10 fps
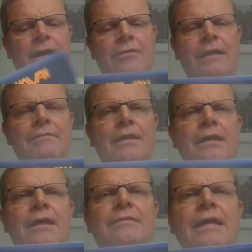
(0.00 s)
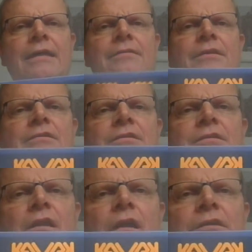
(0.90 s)
Okay, then this
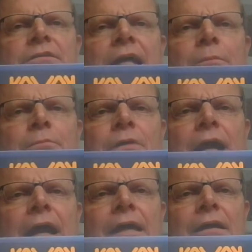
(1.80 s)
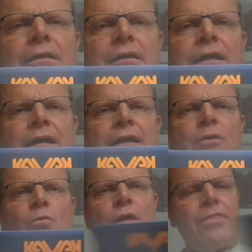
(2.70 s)
is the last album, Kayak,
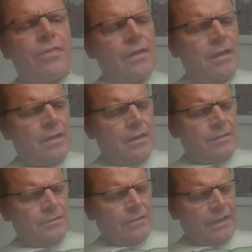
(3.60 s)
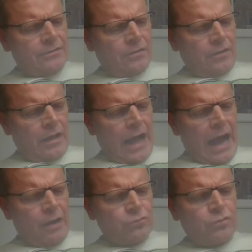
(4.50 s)
with the title
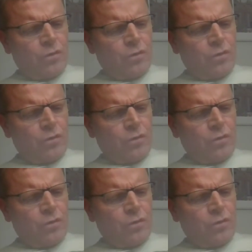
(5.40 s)
Out